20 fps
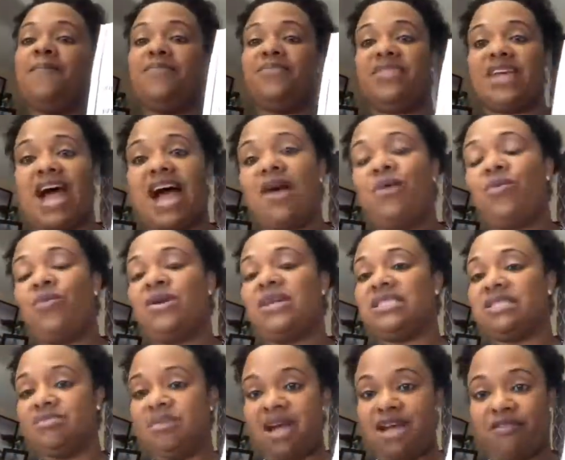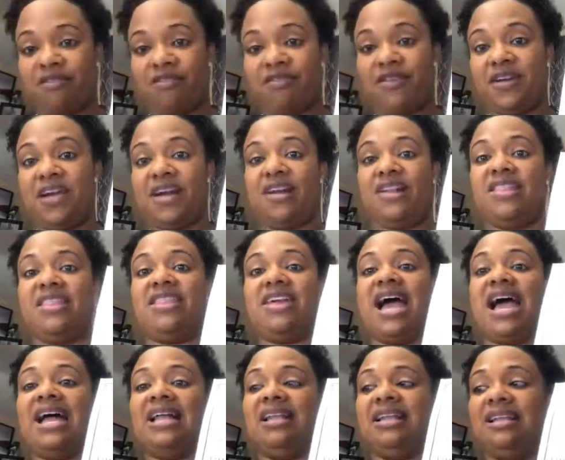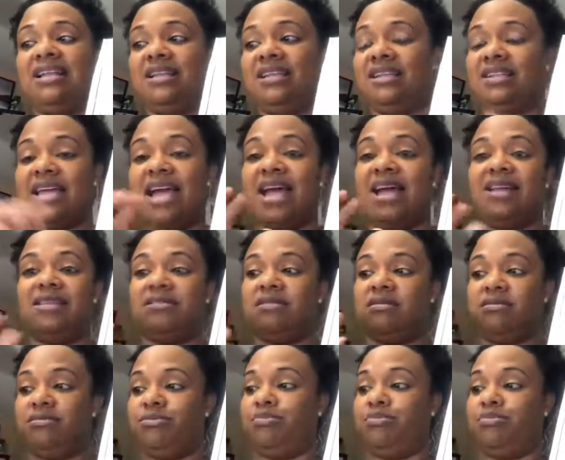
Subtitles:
that was my fear, that